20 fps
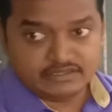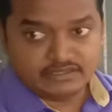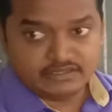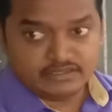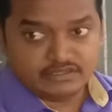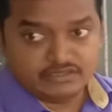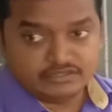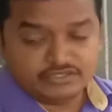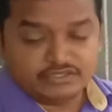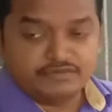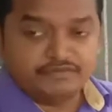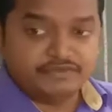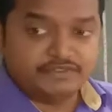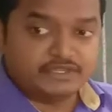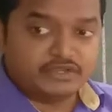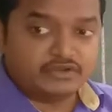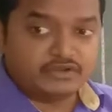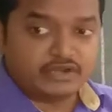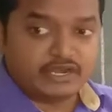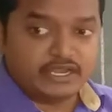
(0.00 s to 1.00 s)
So without
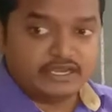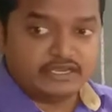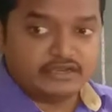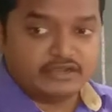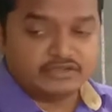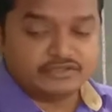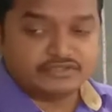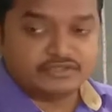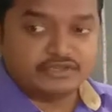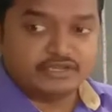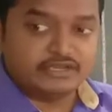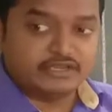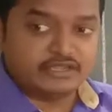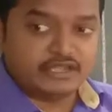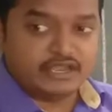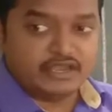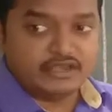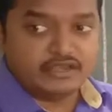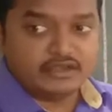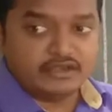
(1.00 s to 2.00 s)
light also it
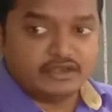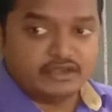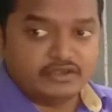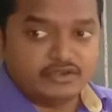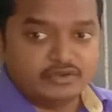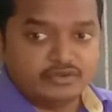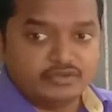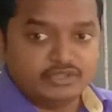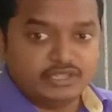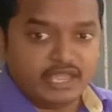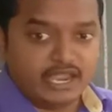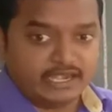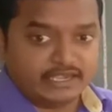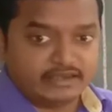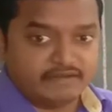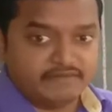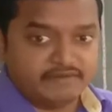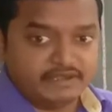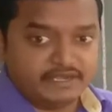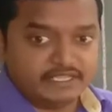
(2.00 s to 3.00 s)
can do the
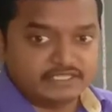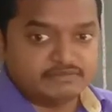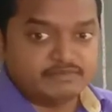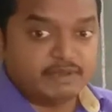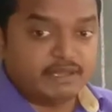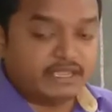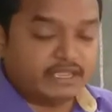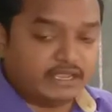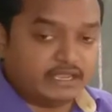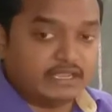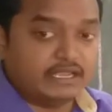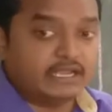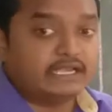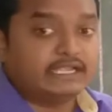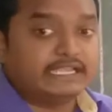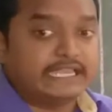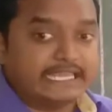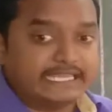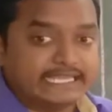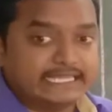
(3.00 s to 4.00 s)
activities by
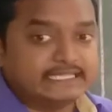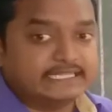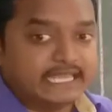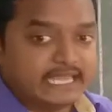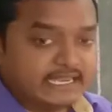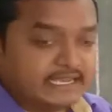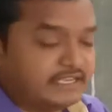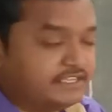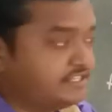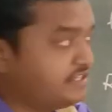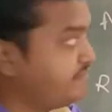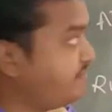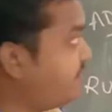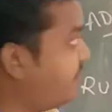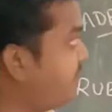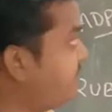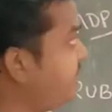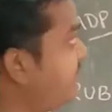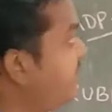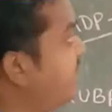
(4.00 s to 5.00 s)
taking the energy
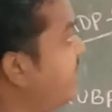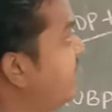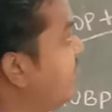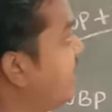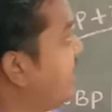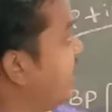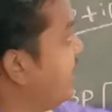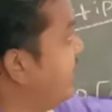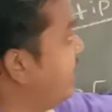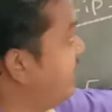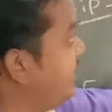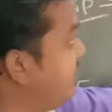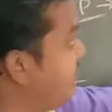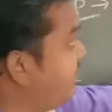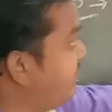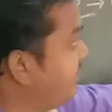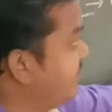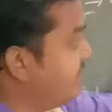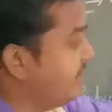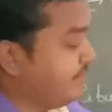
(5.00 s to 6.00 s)
from
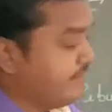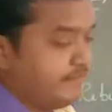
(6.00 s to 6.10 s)
ATP.